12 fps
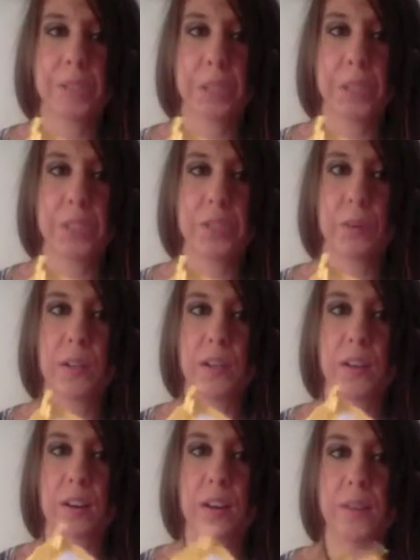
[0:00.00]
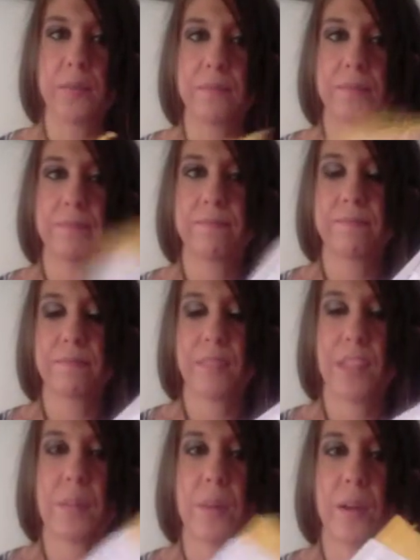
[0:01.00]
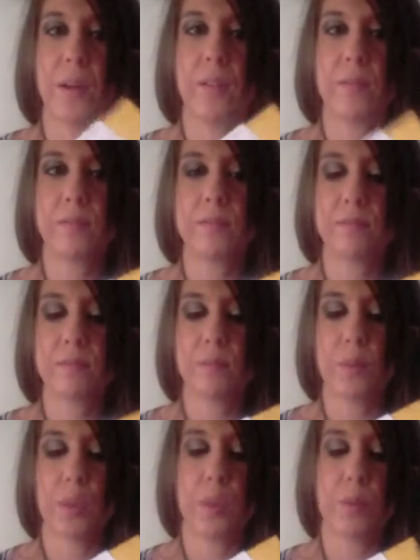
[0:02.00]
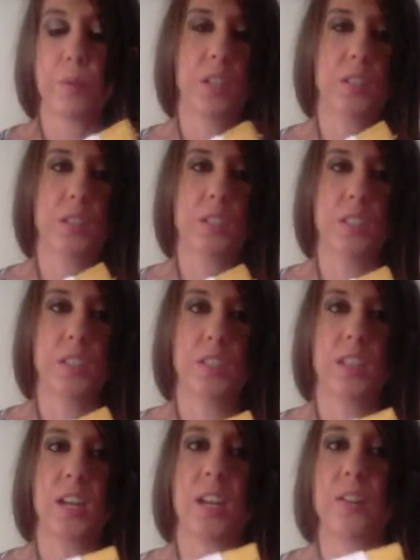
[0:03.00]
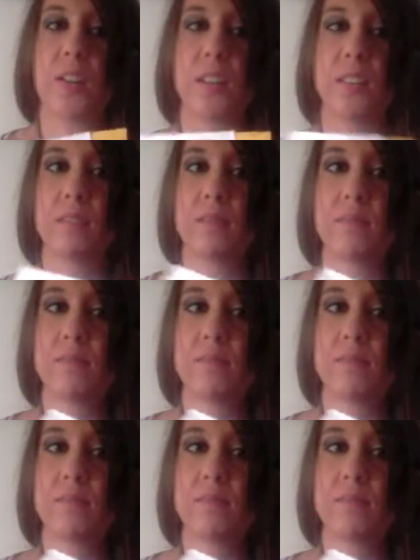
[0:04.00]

this is what I got in the mail with the plugs just inside of it.